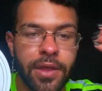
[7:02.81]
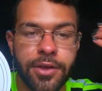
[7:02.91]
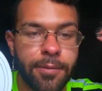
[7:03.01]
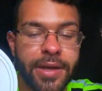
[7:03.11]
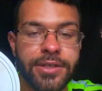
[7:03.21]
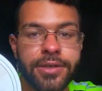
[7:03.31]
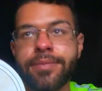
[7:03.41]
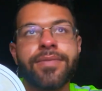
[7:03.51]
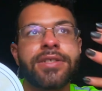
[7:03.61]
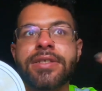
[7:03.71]
like your mental.
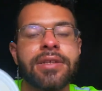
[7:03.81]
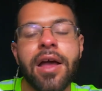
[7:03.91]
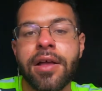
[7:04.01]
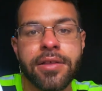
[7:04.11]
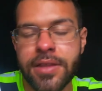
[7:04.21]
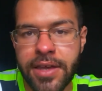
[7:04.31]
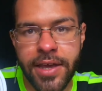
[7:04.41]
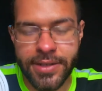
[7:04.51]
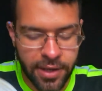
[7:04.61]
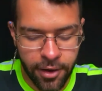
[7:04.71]
That's not the
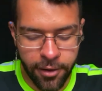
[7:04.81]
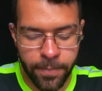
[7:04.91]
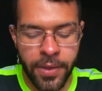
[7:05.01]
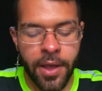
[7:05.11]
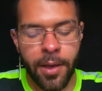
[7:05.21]
case at all.